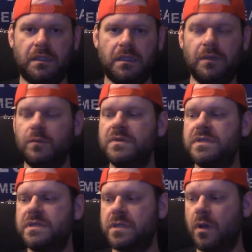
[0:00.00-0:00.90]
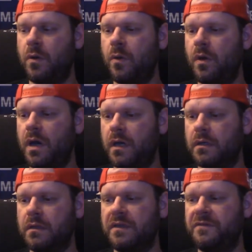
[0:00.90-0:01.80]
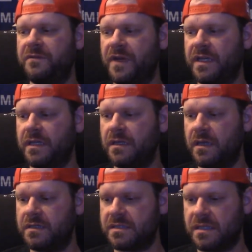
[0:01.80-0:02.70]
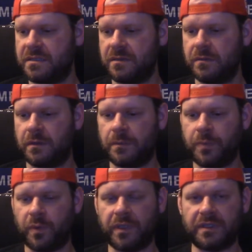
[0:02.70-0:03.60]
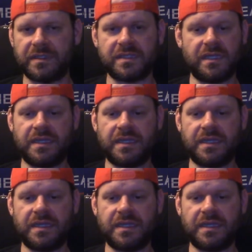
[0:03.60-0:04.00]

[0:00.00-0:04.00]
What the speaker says: It was so utterly fucking nonsensical and pointless.